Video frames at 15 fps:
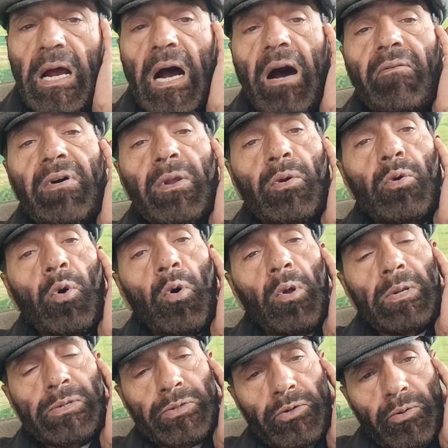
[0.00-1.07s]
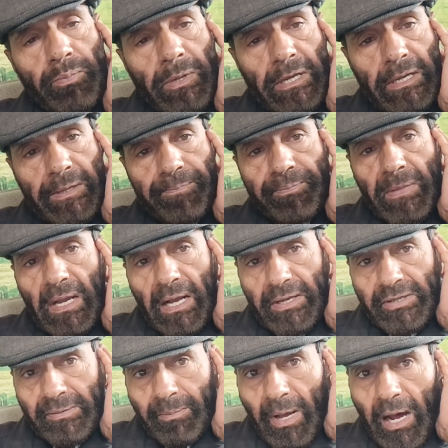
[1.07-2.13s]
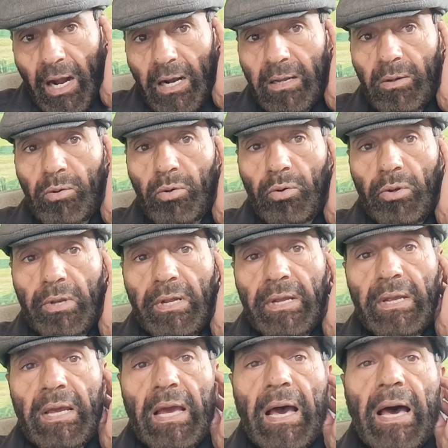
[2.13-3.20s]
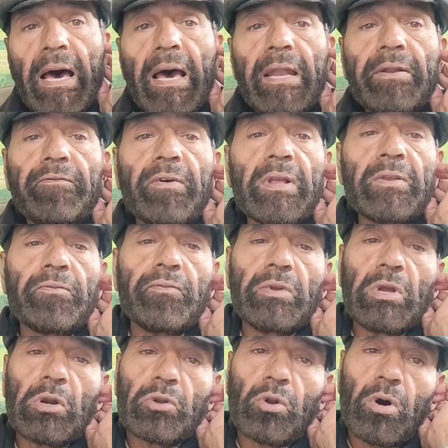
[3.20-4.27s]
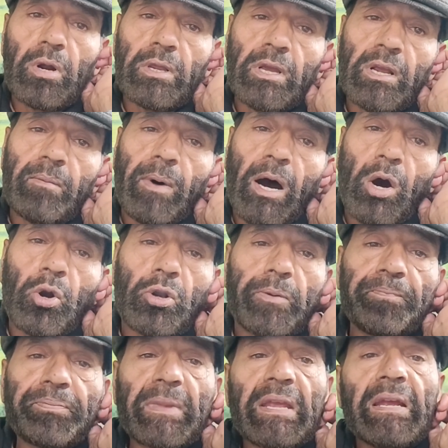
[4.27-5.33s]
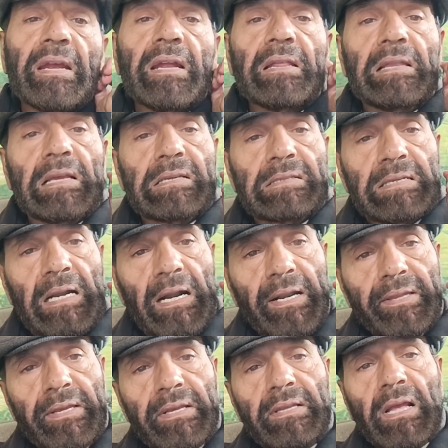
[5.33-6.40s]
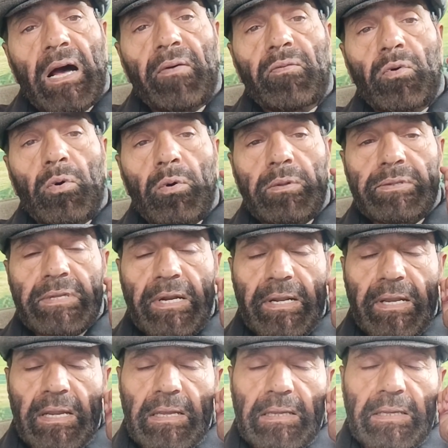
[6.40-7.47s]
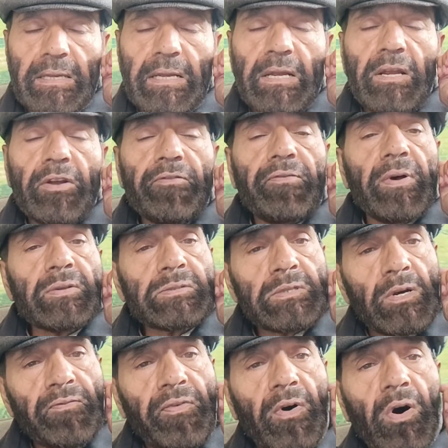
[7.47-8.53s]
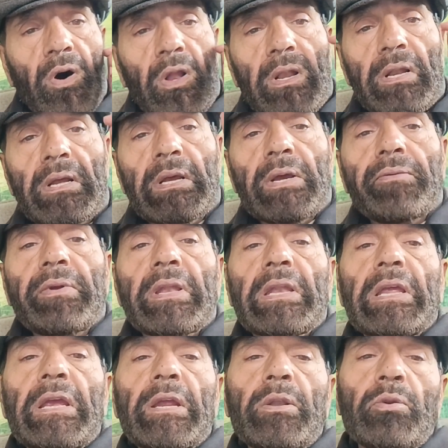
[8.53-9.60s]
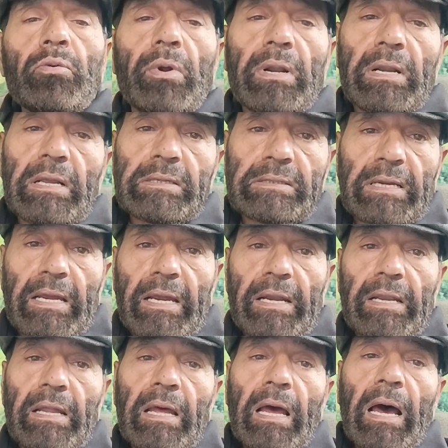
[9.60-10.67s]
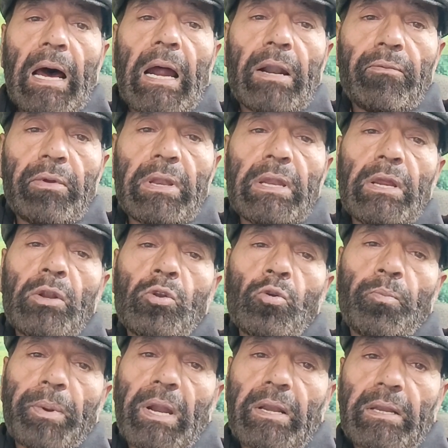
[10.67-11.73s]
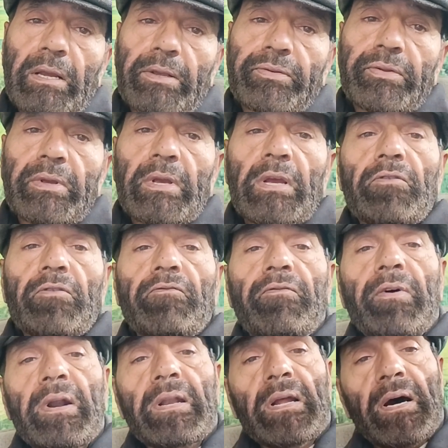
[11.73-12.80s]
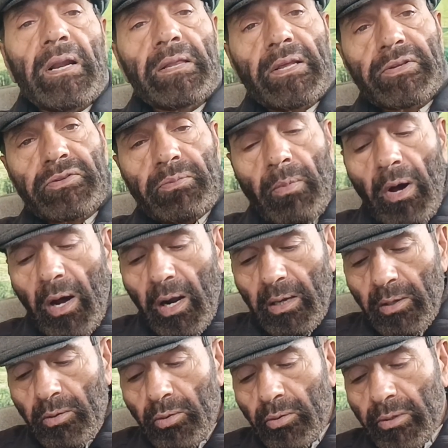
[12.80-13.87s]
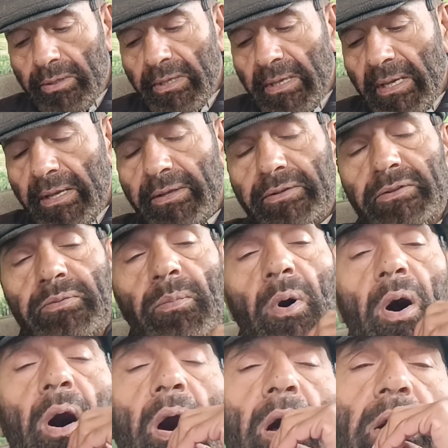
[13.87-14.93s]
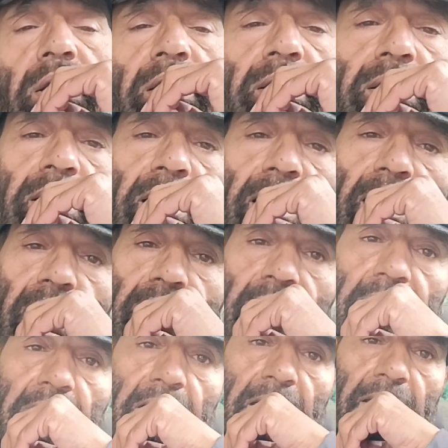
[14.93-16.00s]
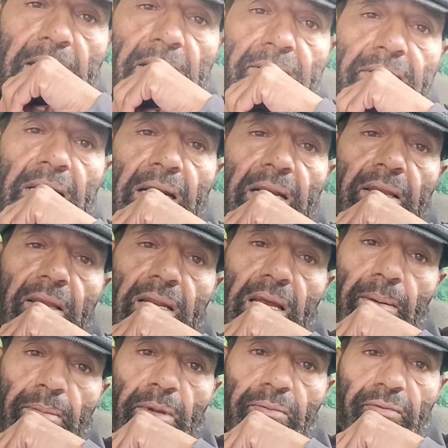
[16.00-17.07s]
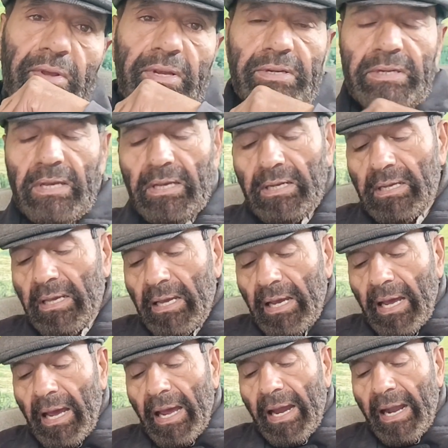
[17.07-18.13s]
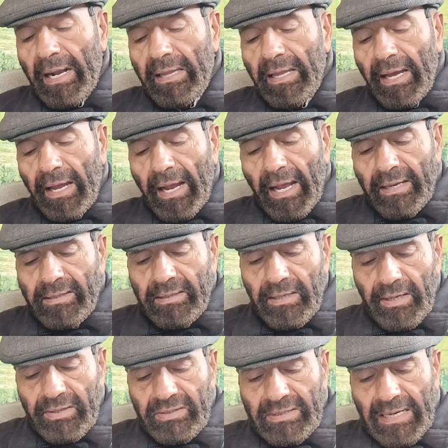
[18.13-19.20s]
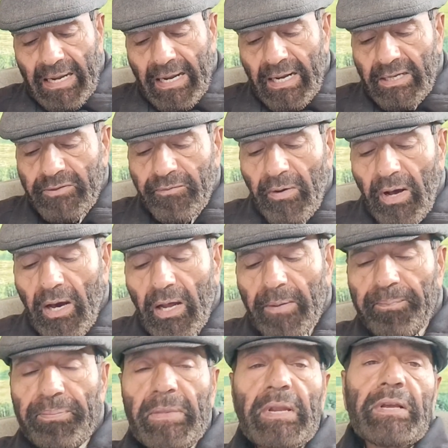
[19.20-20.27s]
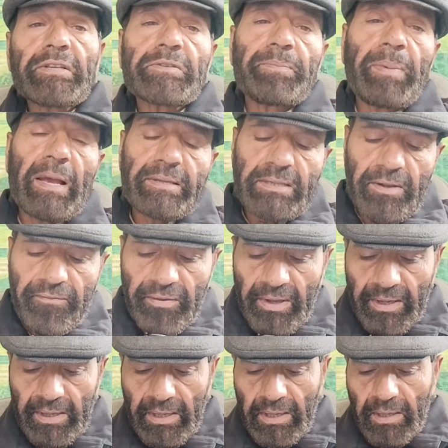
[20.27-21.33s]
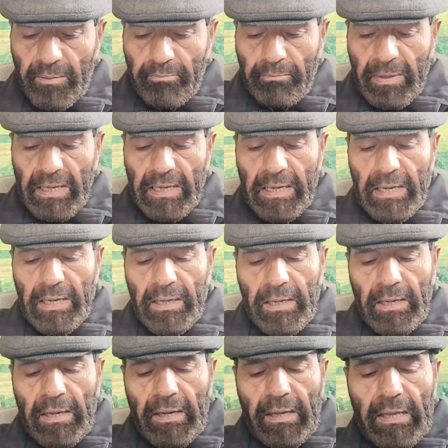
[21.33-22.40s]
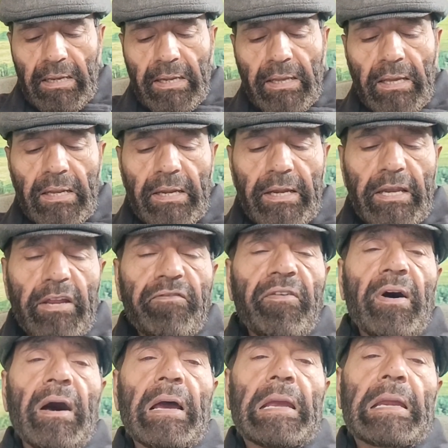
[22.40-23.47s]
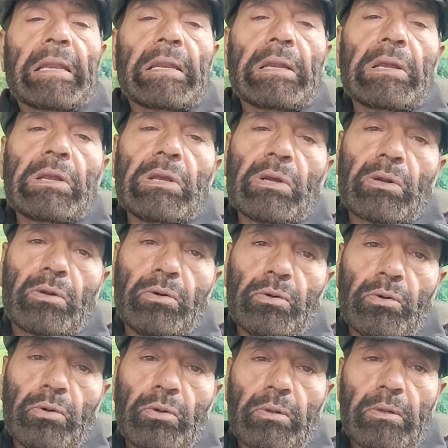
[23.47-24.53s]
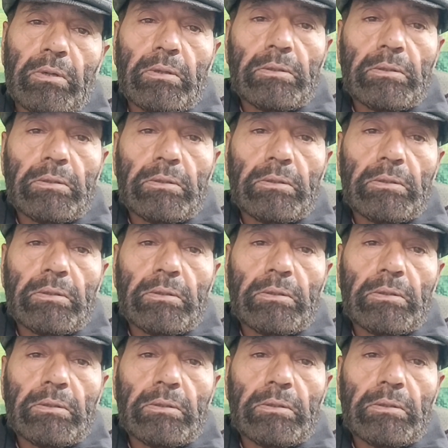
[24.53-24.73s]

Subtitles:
Our goal should be a smart goal. And once we are talking about the strategies of goal setting, first of all, we need to understand and we need to practice what are the SMART goals. SMART, as I earlier said, is an abbreviation, and the S stands for specific, mean clearly define your goal.